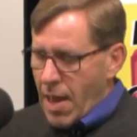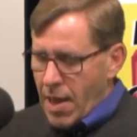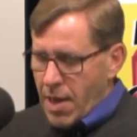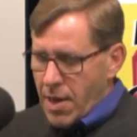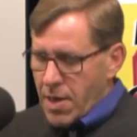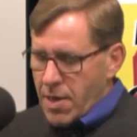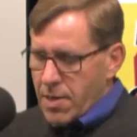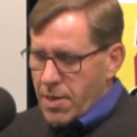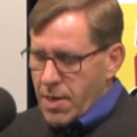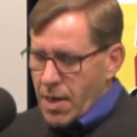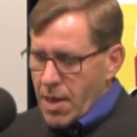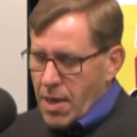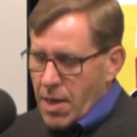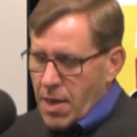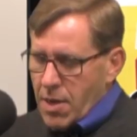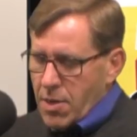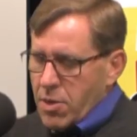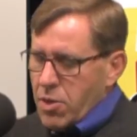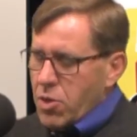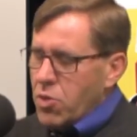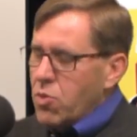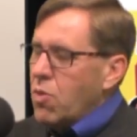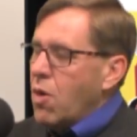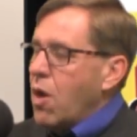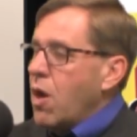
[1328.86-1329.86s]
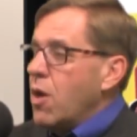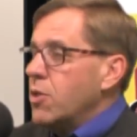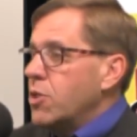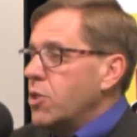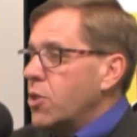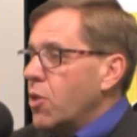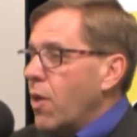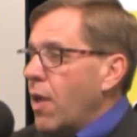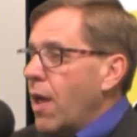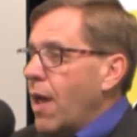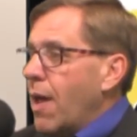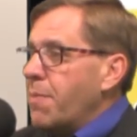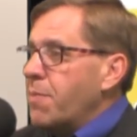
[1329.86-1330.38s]
And you
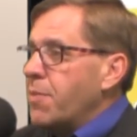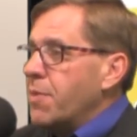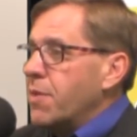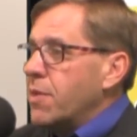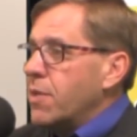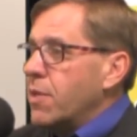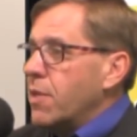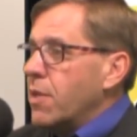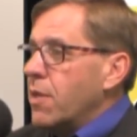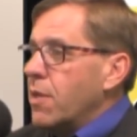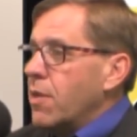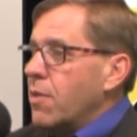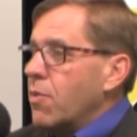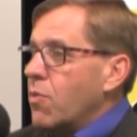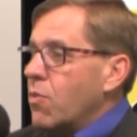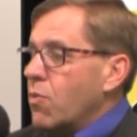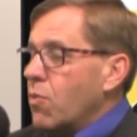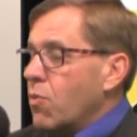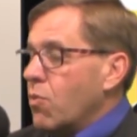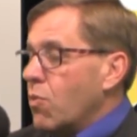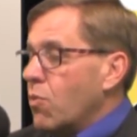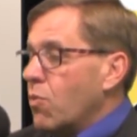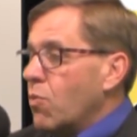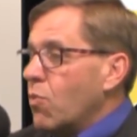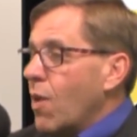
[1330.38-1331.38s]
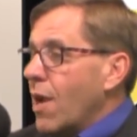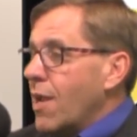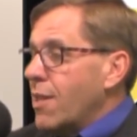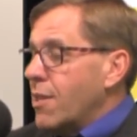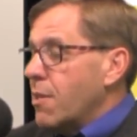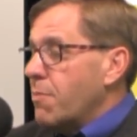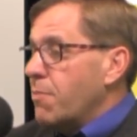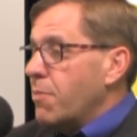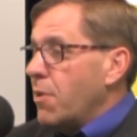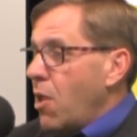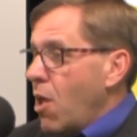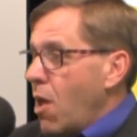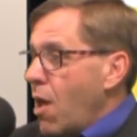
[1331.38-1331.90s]
also happen to write
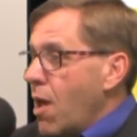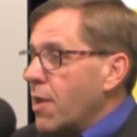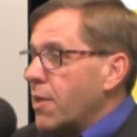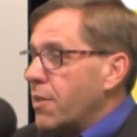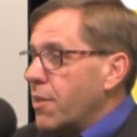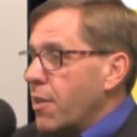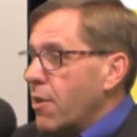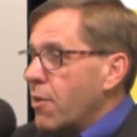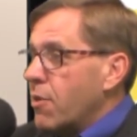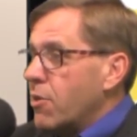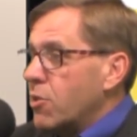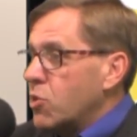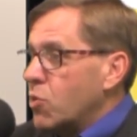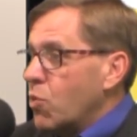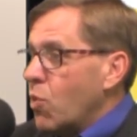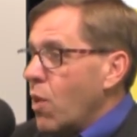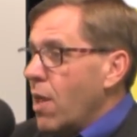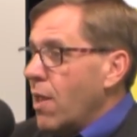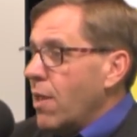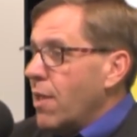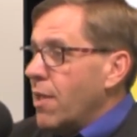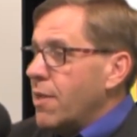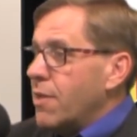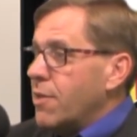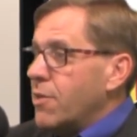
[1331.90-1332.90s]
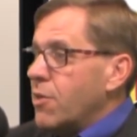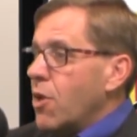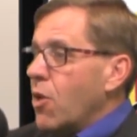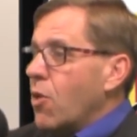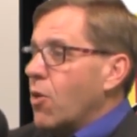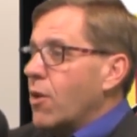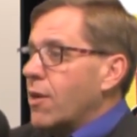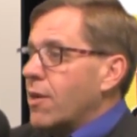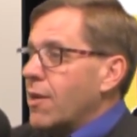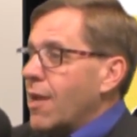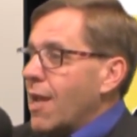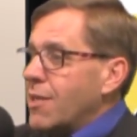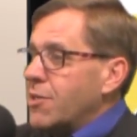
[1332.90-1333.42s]
the blog there as well at
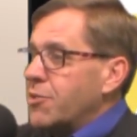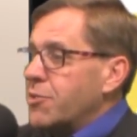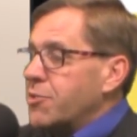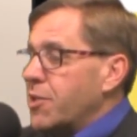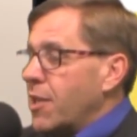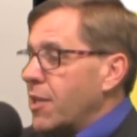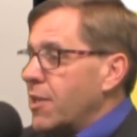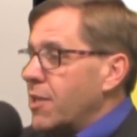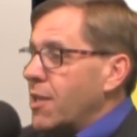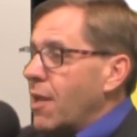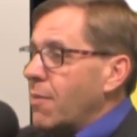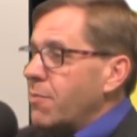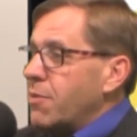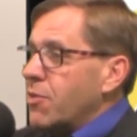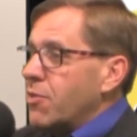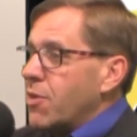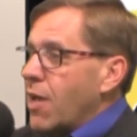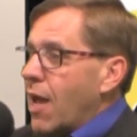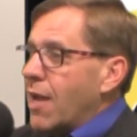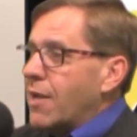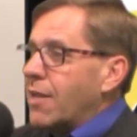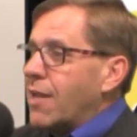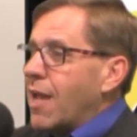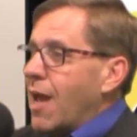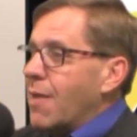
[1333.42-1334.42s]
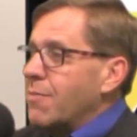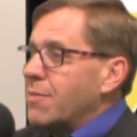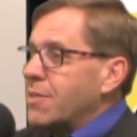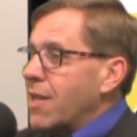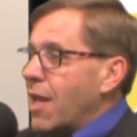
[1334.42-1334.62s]
organizersnw.com.